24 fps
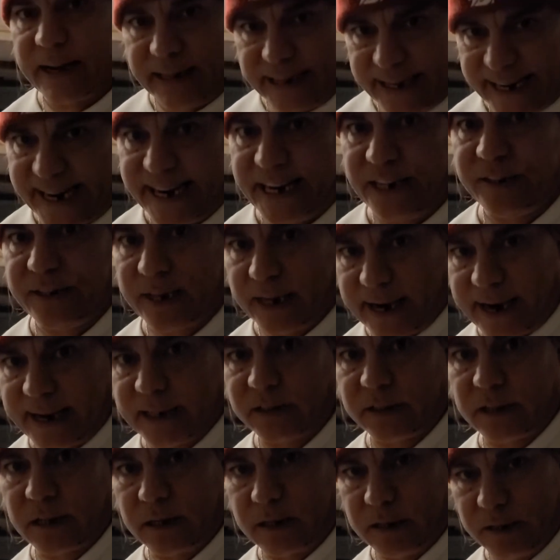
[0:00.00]
need to get
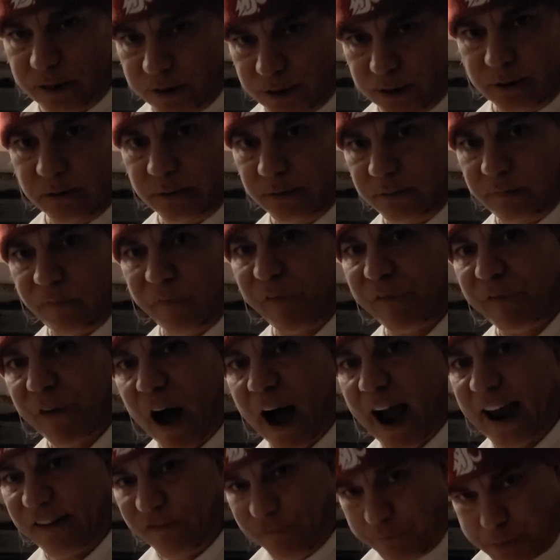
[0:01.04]
the
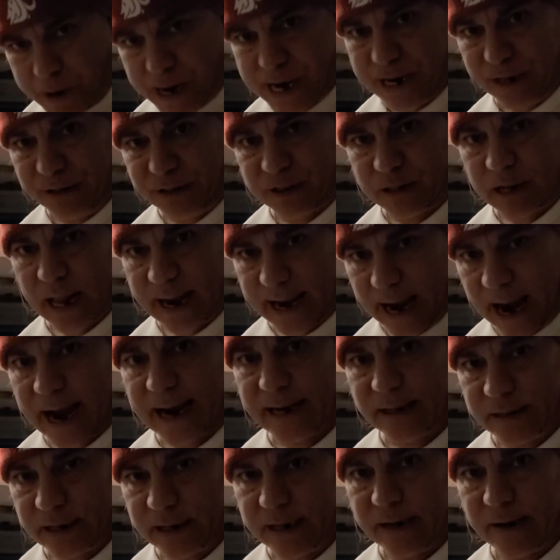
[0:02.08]
5-piece like I
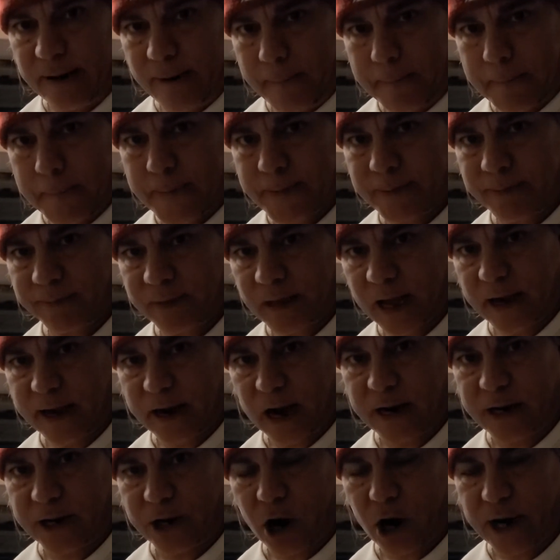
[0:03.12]
did. I
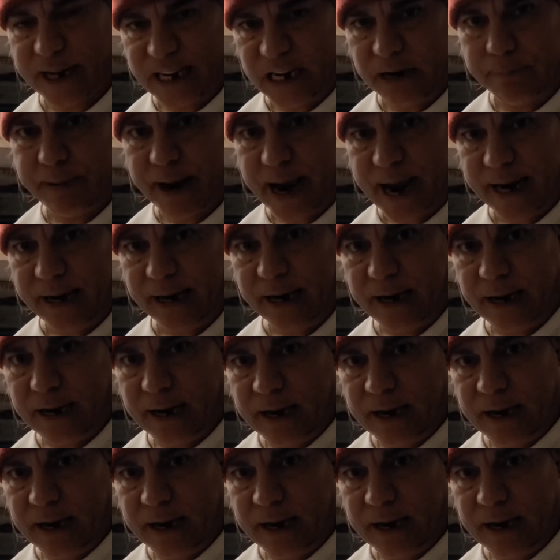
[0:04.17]
got it on eBay.